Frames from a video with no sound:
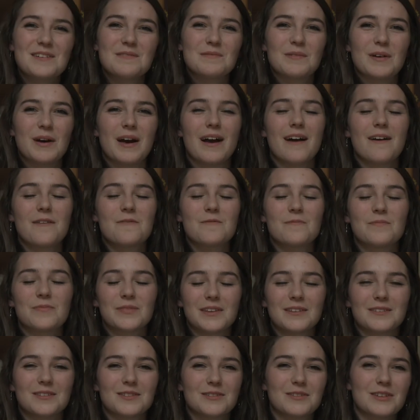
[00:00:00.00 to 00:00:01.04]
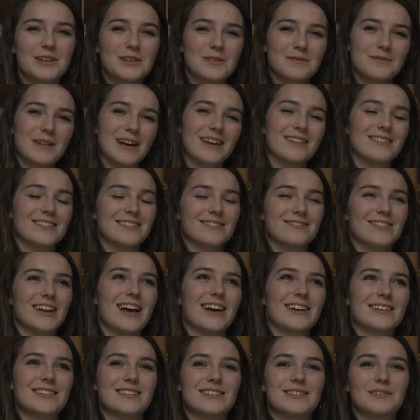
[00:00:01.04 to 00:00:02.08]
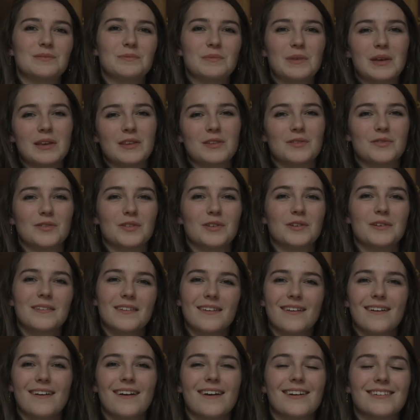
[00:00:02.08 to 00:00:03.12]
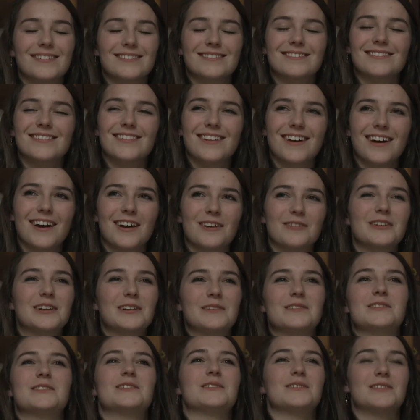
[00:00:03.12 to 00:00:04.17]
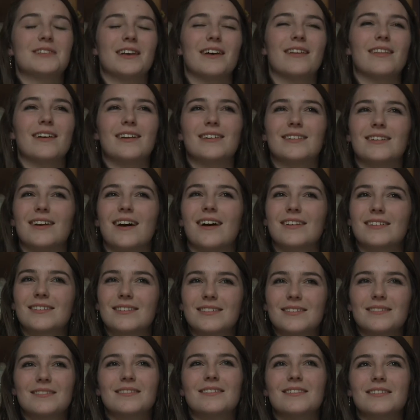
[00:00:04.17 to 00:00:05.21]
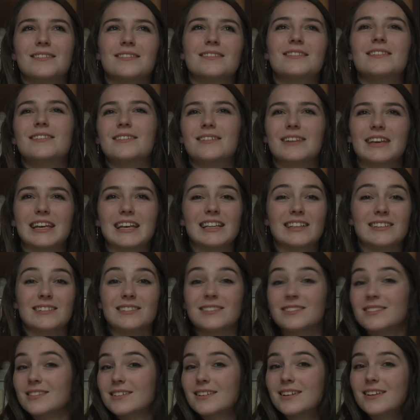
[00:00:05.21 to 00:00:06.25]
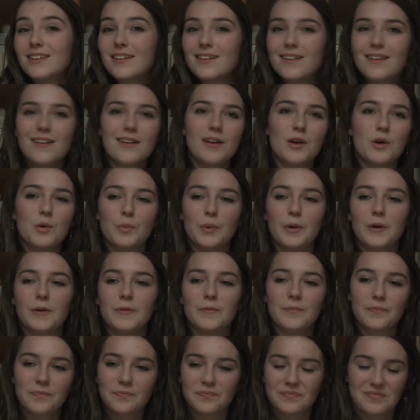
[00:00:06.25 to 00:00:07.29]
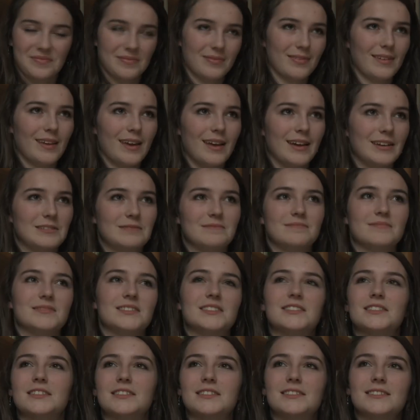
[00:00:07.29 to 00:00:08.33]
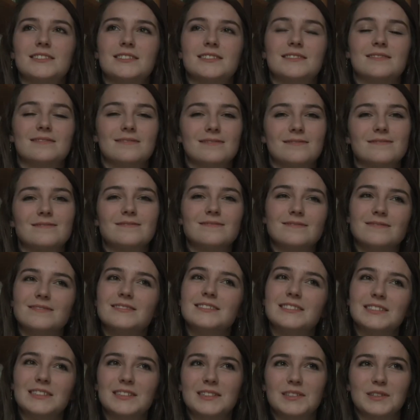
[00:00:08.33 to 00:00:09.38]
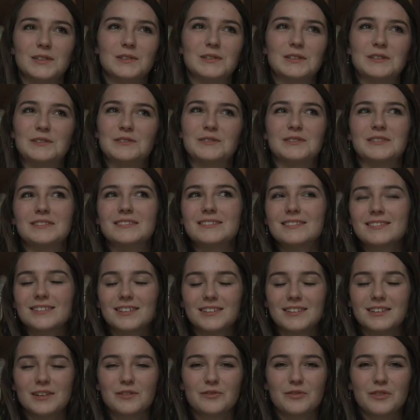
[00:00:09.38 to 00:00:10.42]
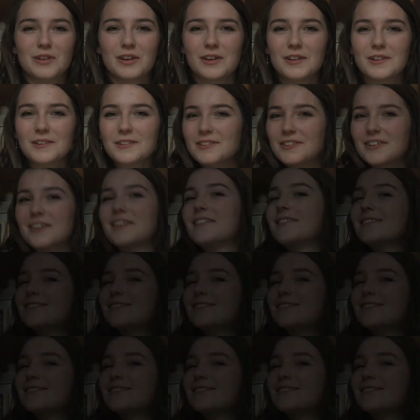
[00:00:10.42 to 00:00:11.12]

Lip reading: But it was really relaxed and peaceful, and I really wish it was like that in Darlington and England, but it's just so different, just different culture.